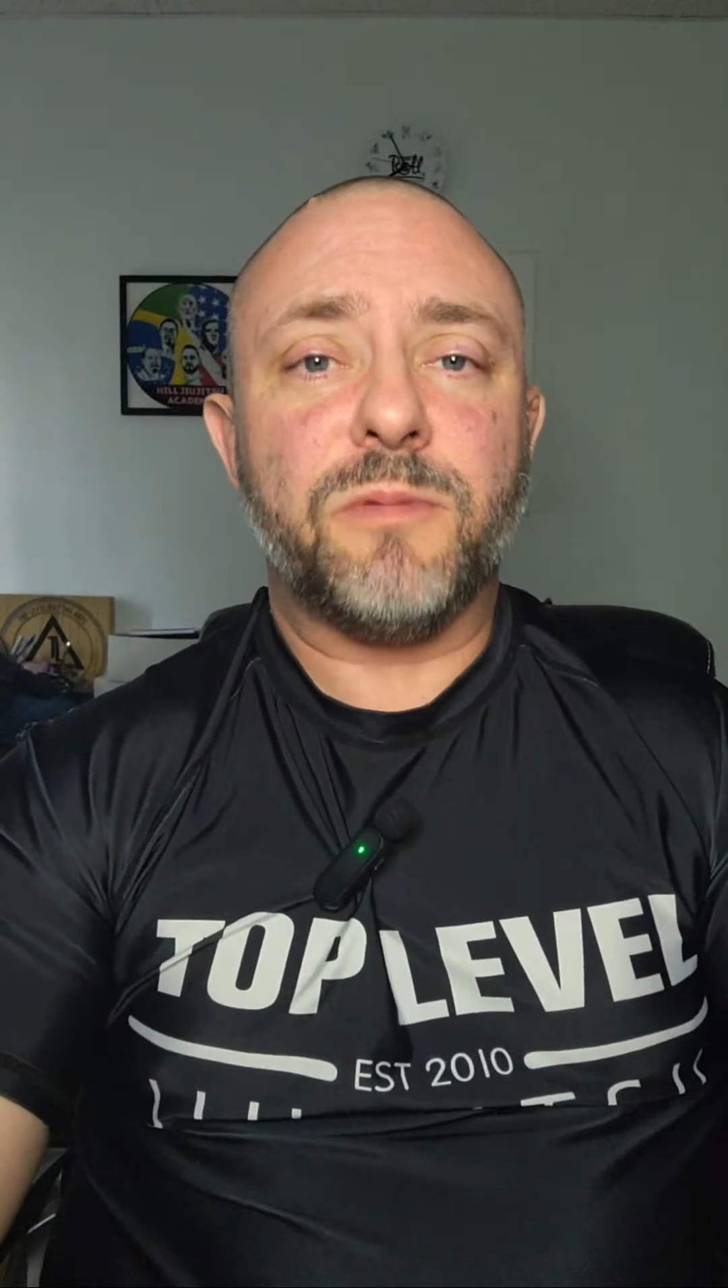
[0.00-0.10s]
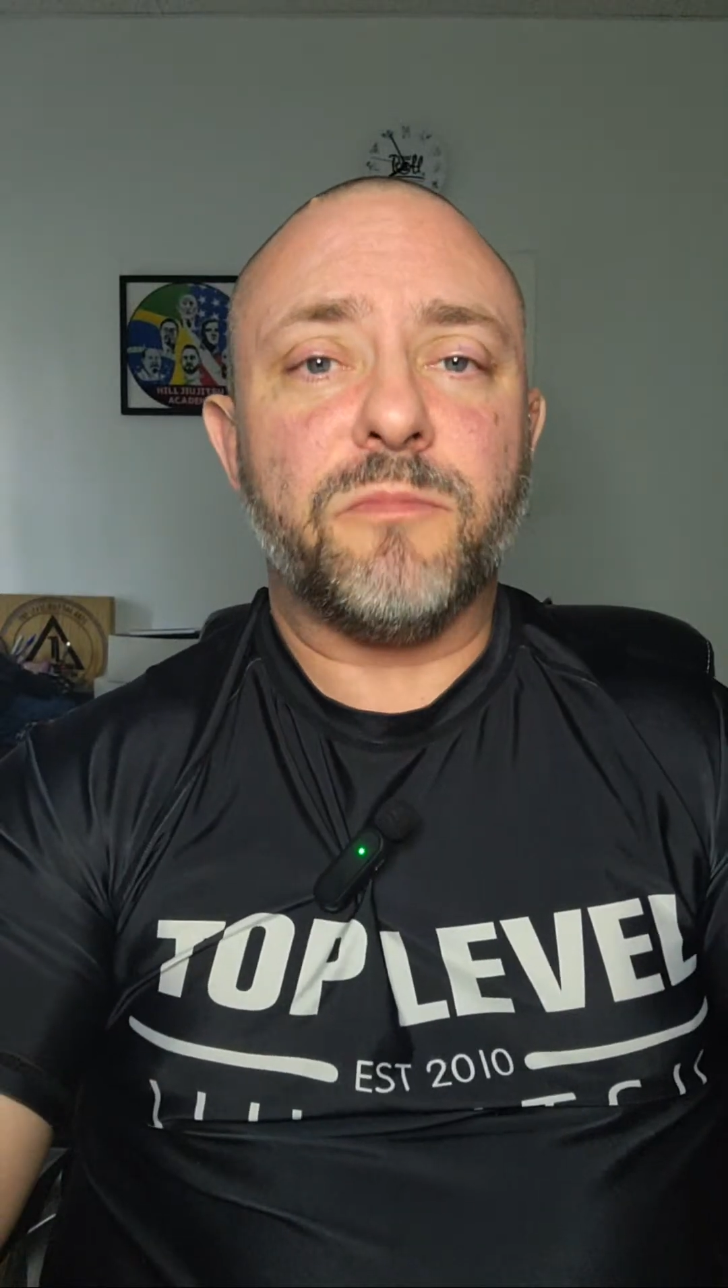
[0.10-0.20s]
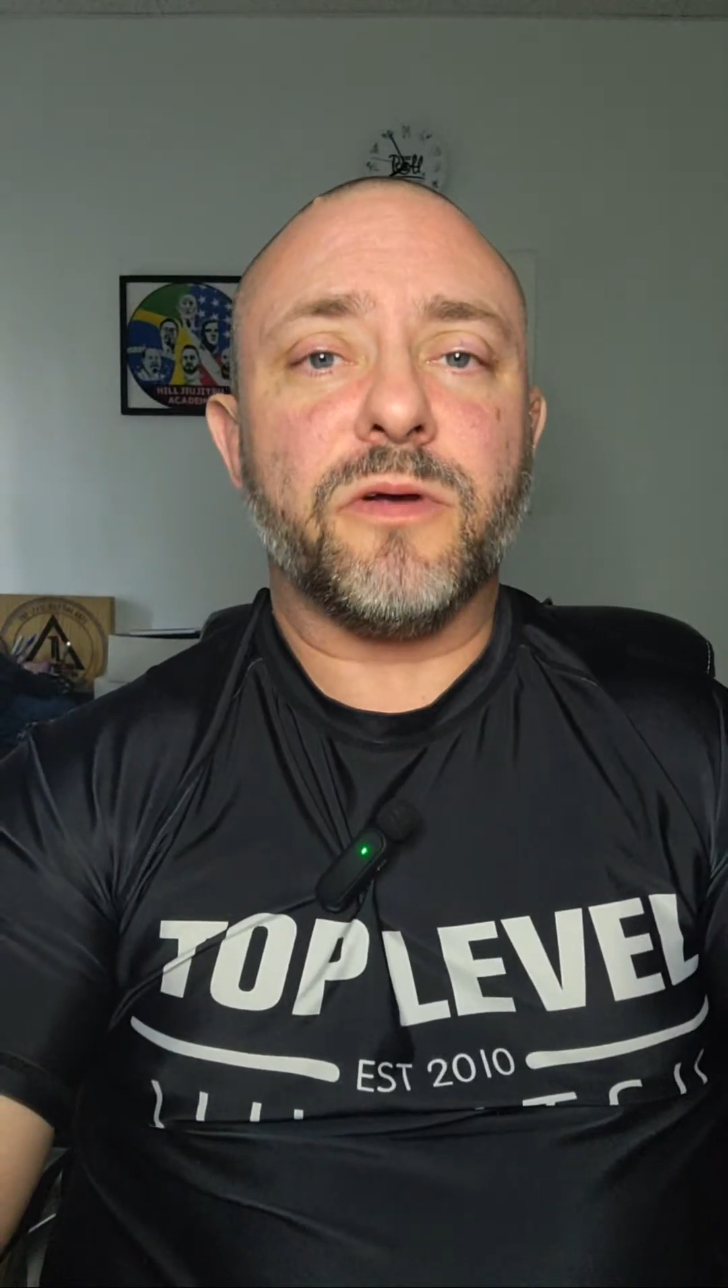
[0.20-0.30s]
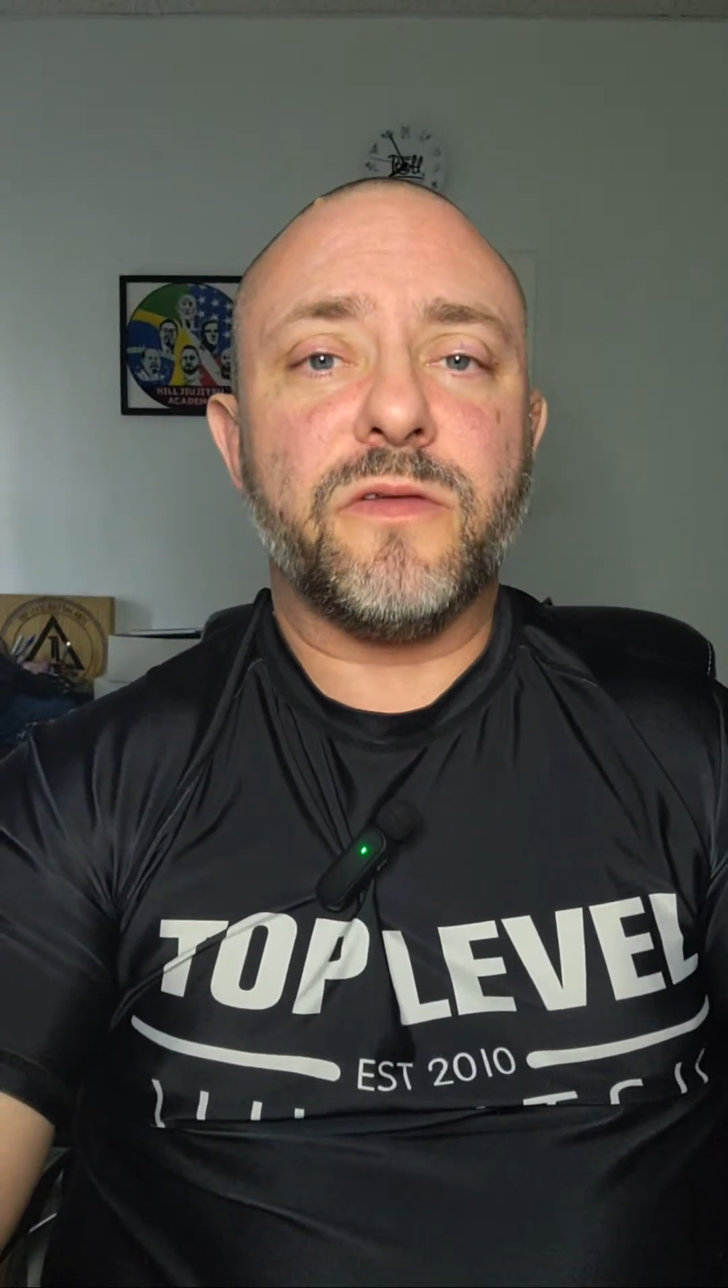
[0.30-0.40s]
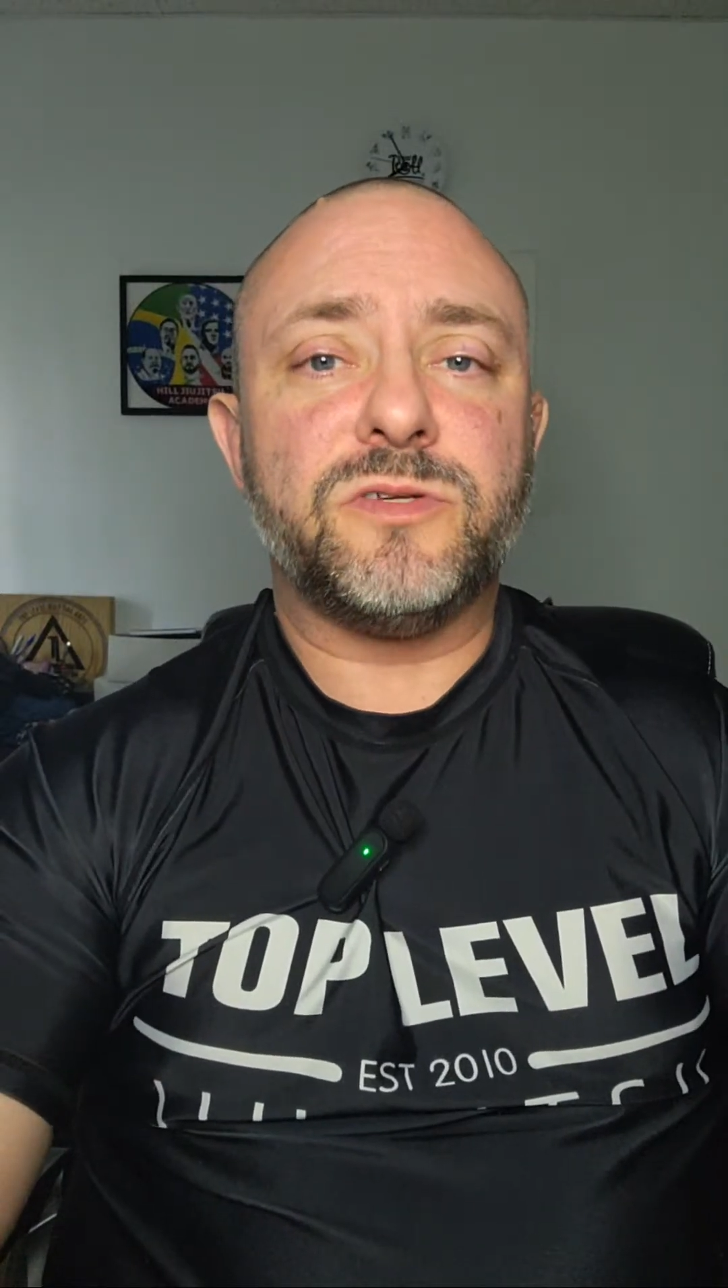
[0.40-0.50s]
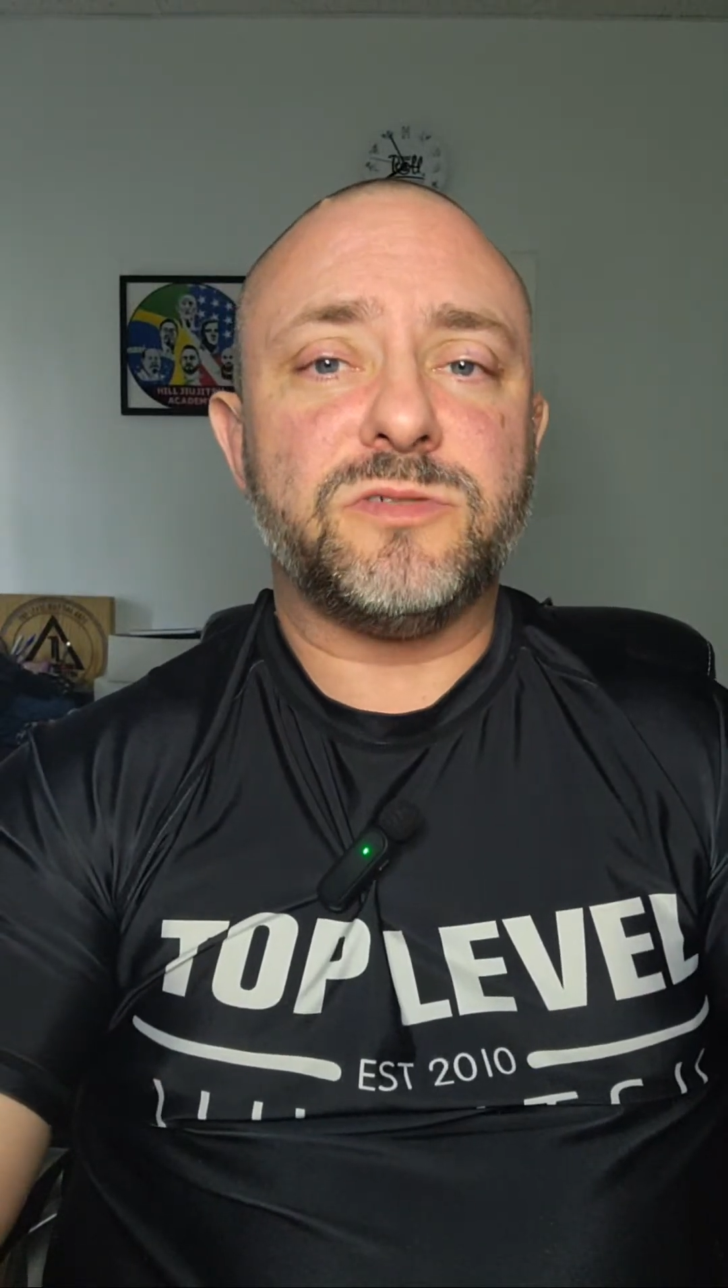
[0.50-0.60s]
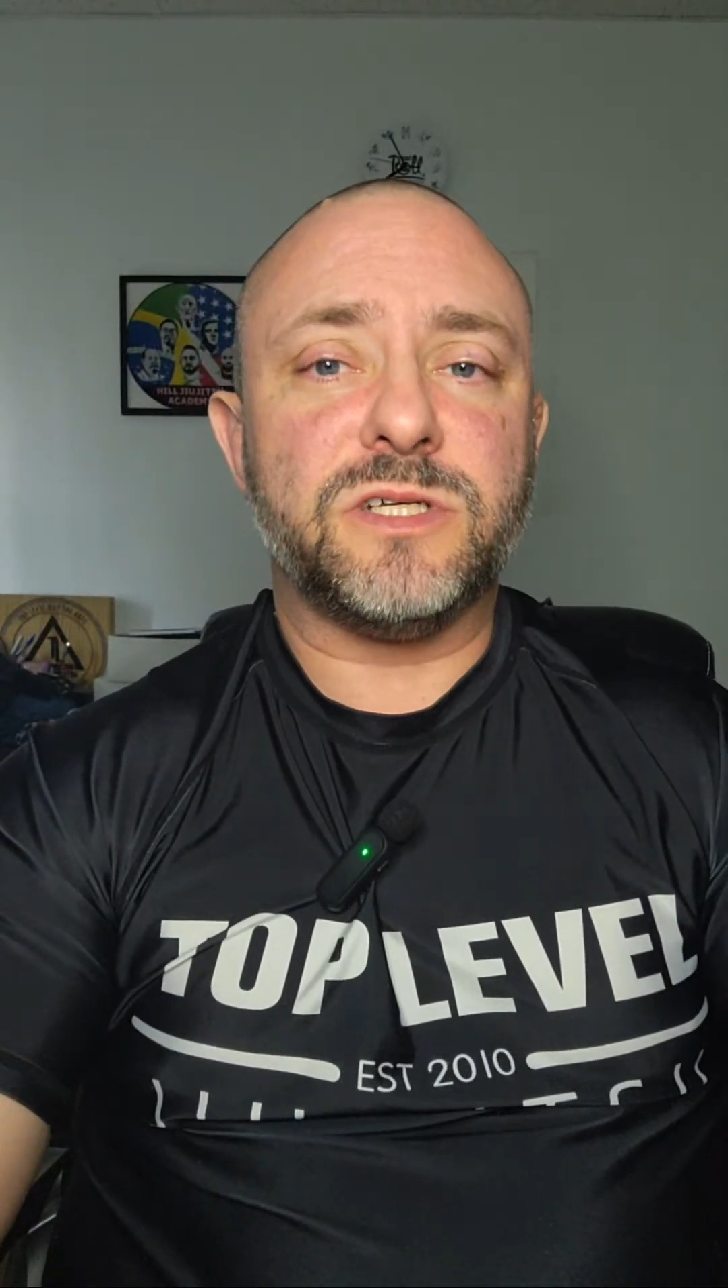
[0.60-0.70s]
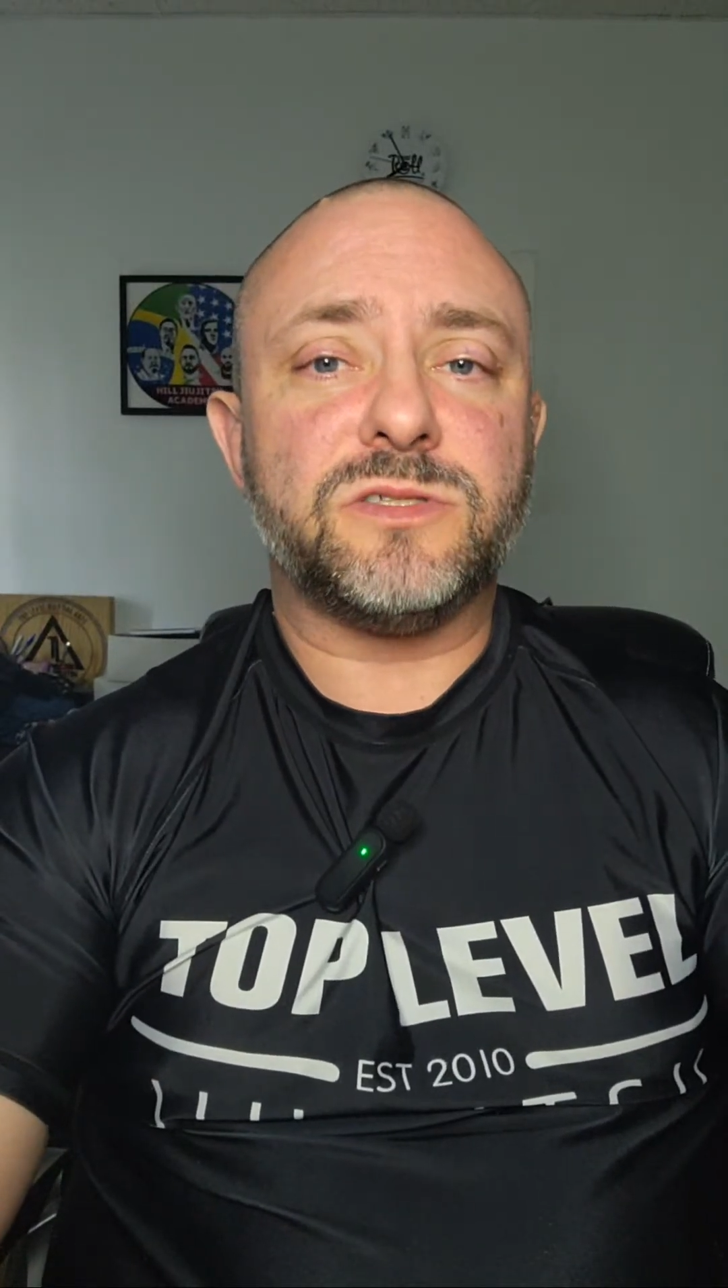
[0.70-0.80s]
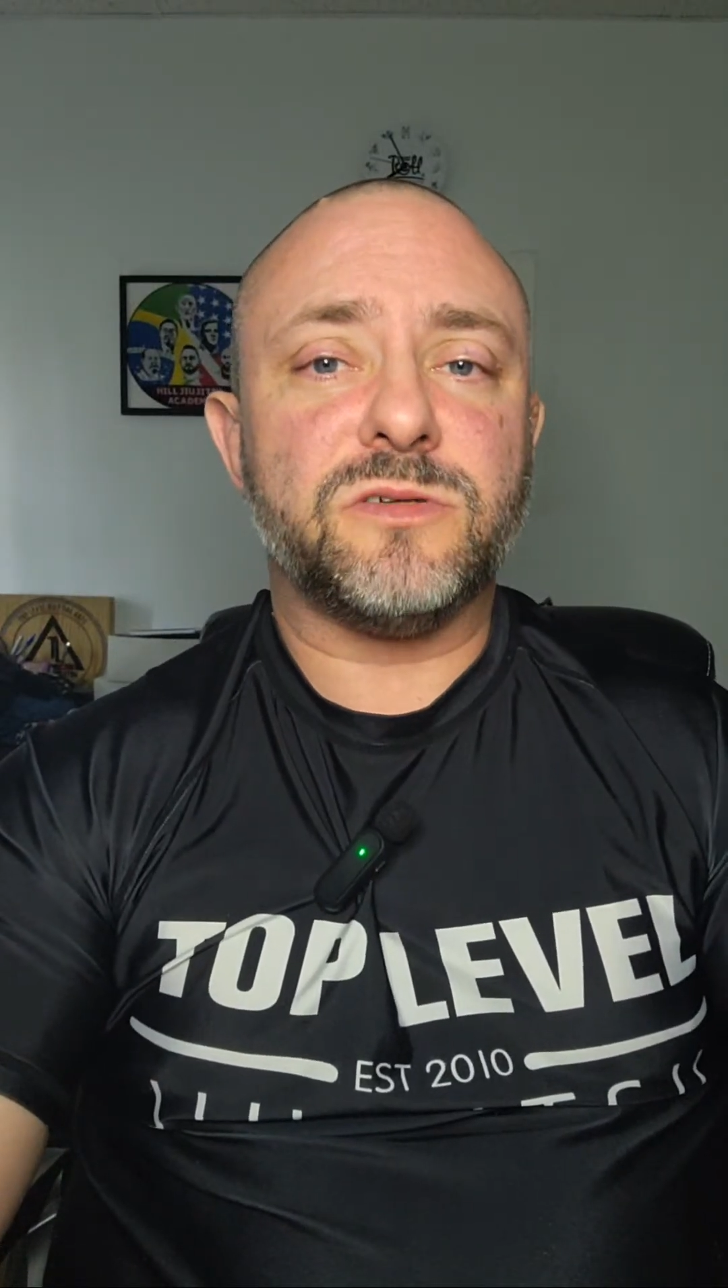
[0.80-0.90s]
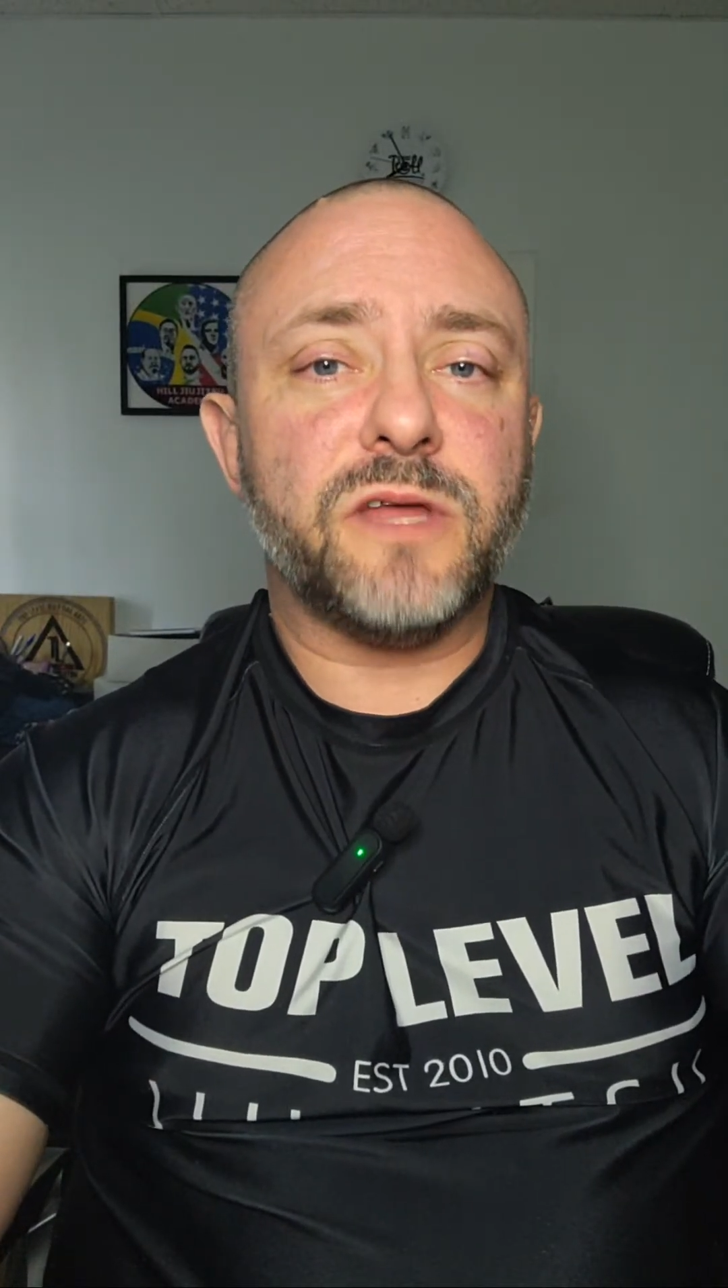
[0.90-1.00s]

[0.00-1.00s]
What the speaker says: and breathe jiu-jitsu.